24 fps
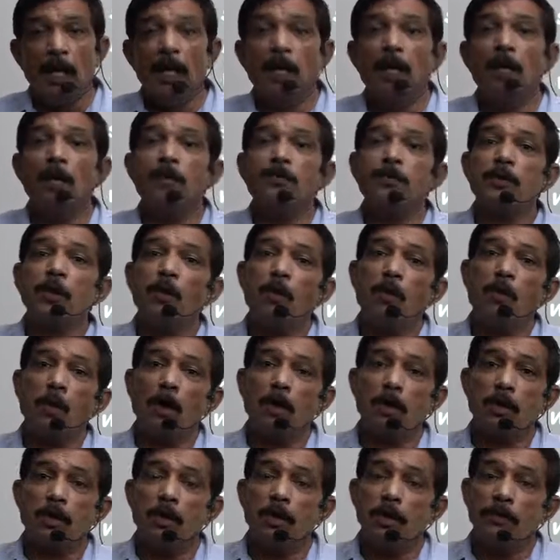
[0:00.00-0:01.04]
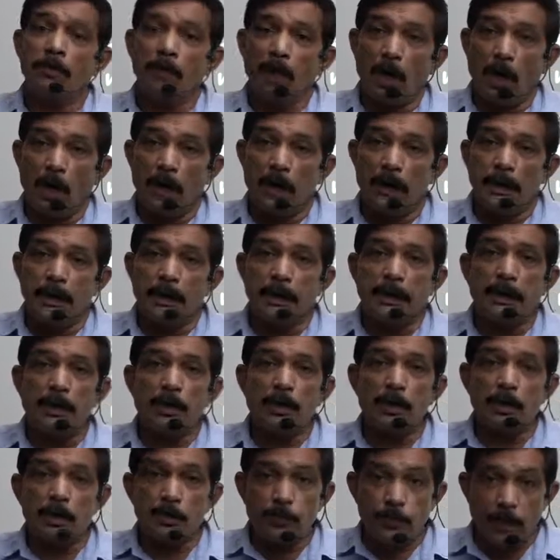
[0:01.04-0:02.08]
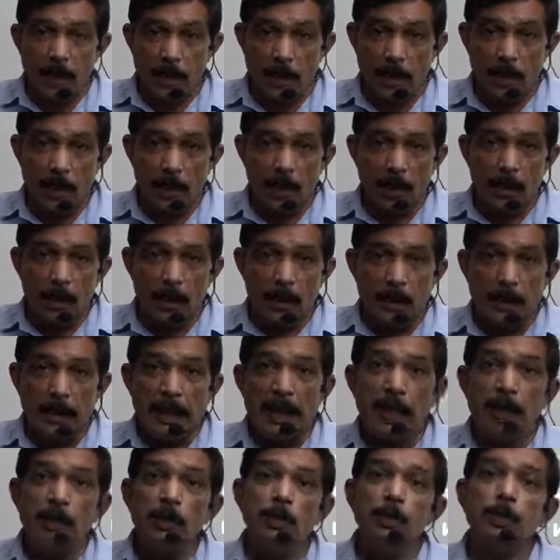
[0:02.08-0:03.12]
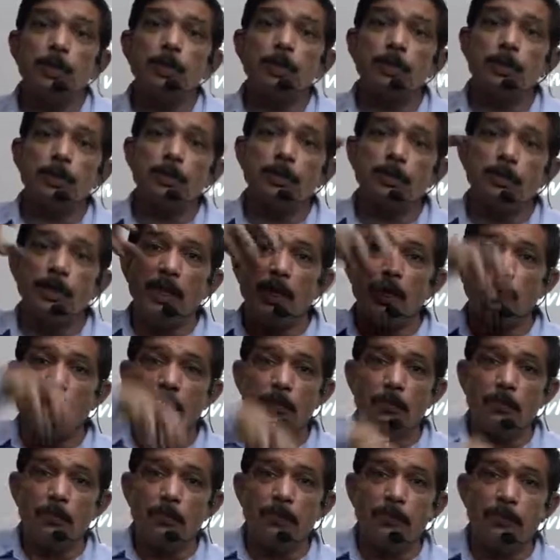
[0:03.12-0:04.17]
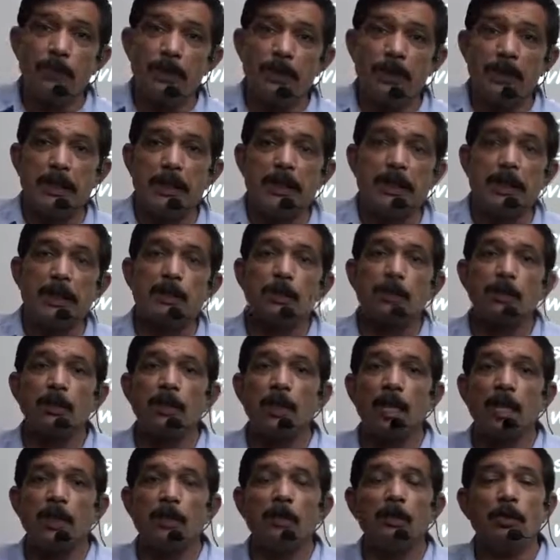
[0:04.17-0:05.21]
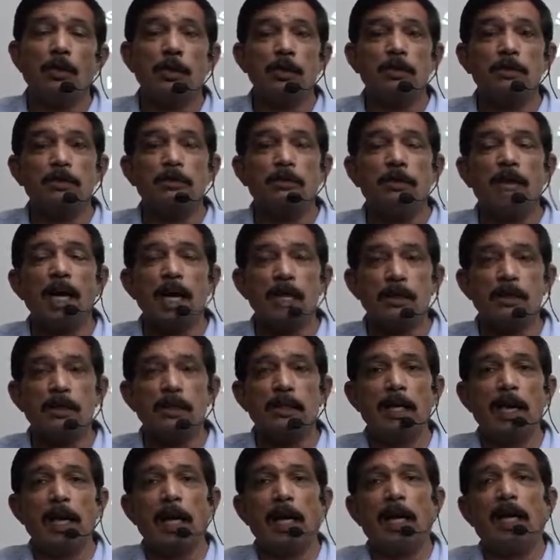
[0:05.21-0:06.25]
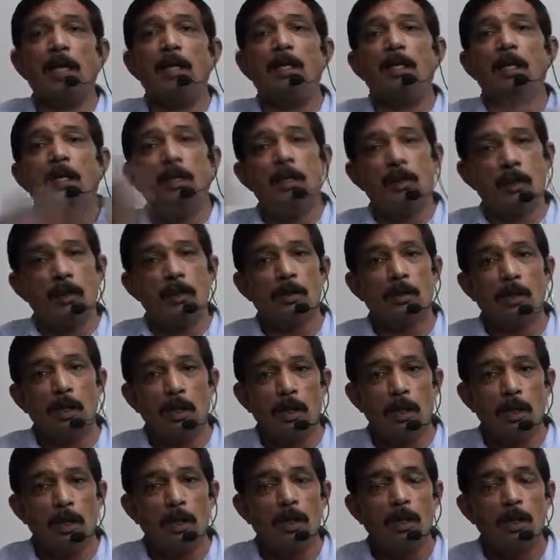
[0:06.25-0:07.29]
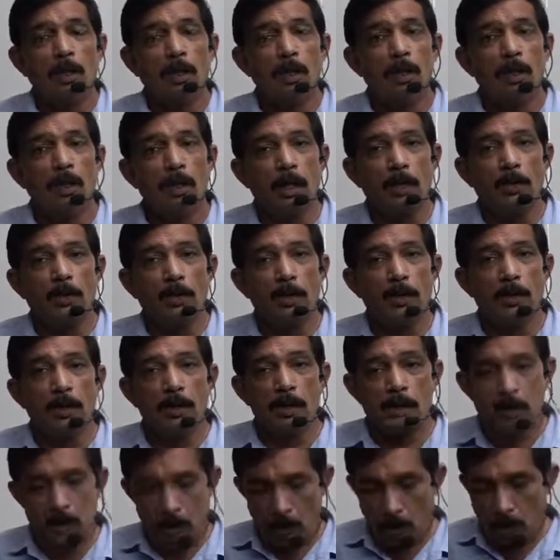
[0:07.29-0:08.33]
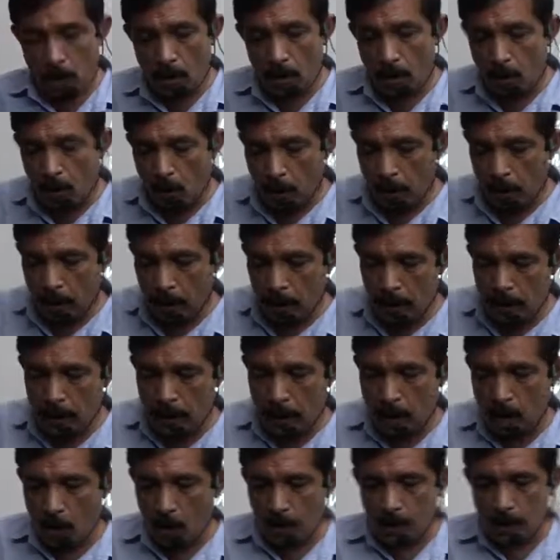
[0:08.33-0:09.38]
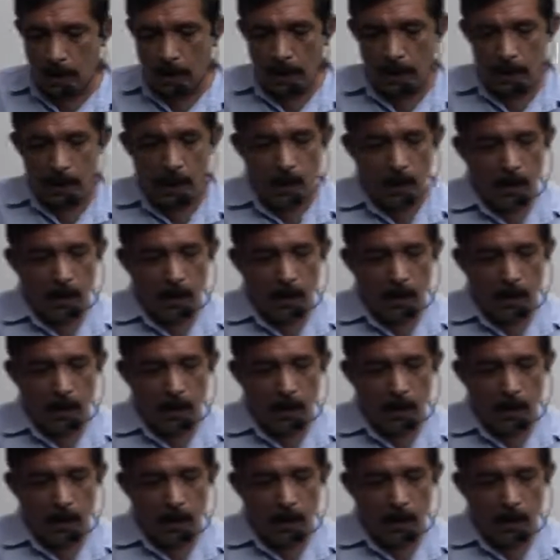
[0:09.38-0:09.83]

If the container is big, then you should be able to fit in it so that you can splash and the liquid is or the water is outside.